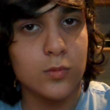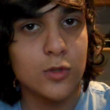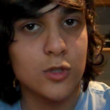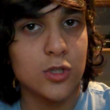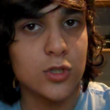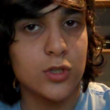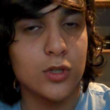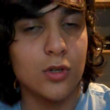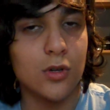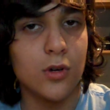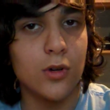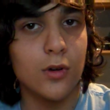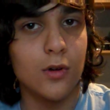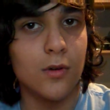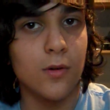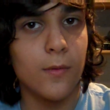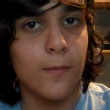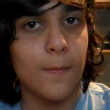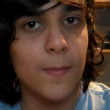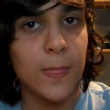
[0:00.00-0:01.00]

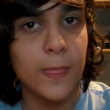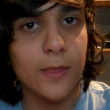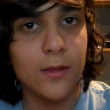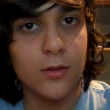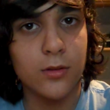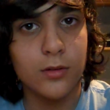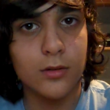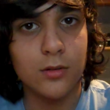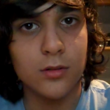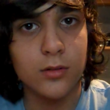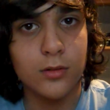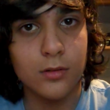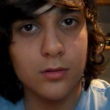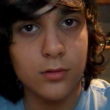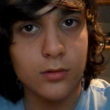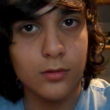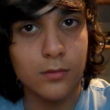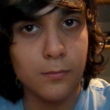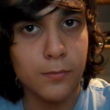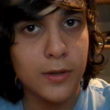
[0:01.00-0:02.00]
So,
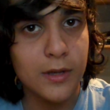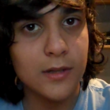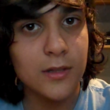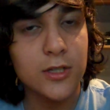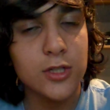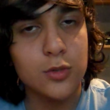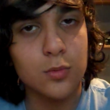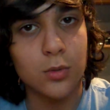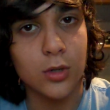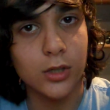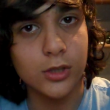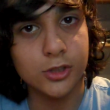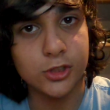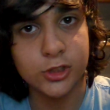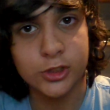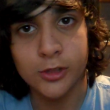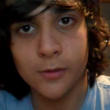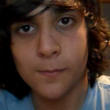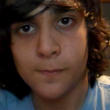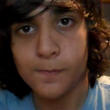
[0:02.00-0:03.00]
Paley's
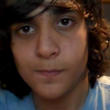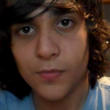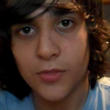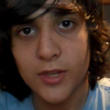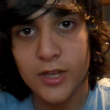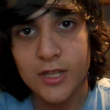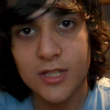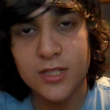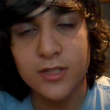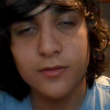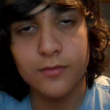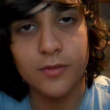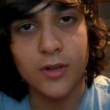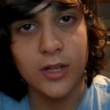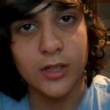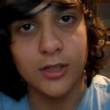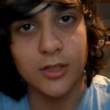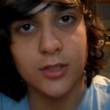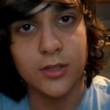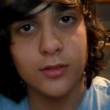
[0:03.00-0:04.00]
watch isn't
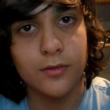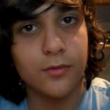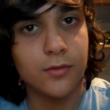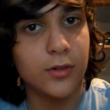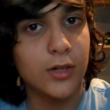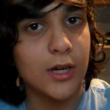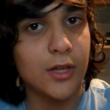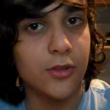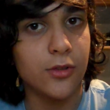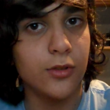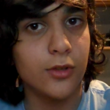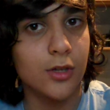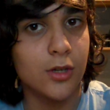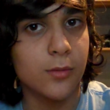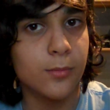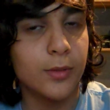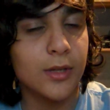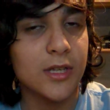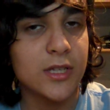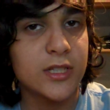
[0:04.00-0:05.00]
valid for either the
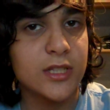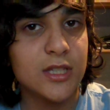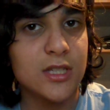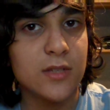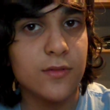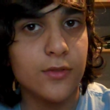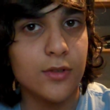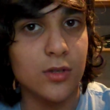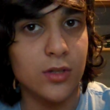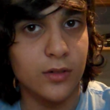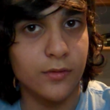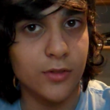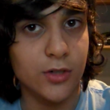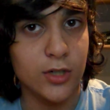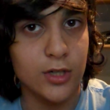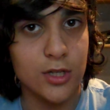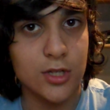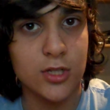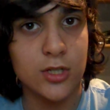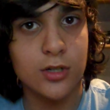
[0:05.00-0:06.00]
complexity of the
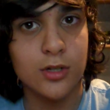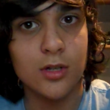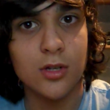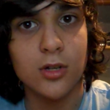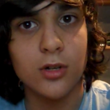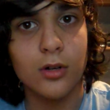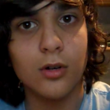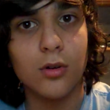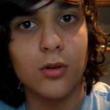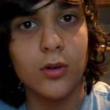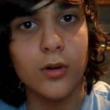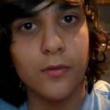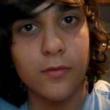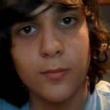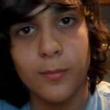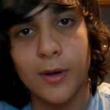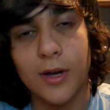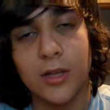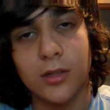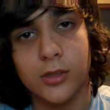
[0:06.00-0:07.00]
universe or
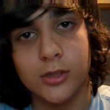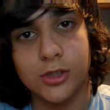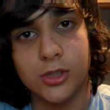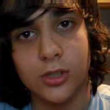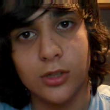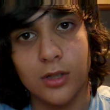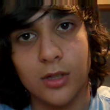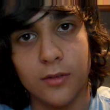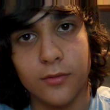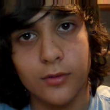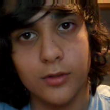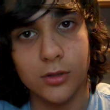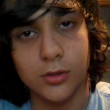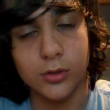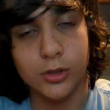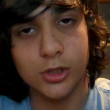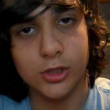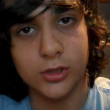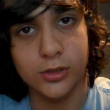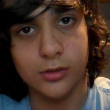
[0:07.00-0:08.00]
for biological
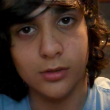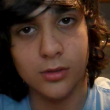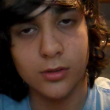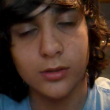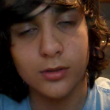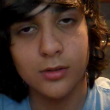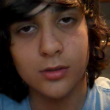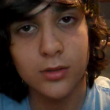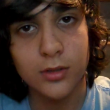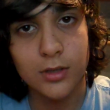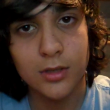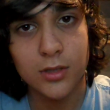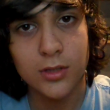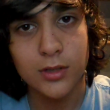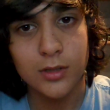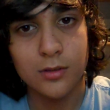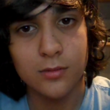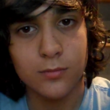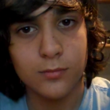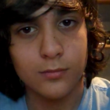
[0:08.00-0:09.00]
evolution.
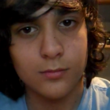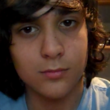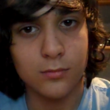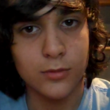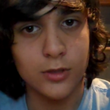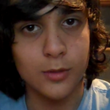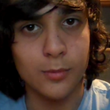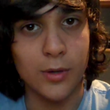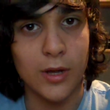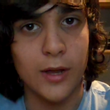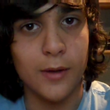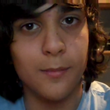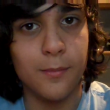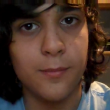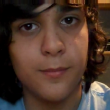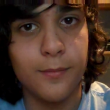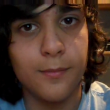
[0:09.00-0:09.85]
Goodbye.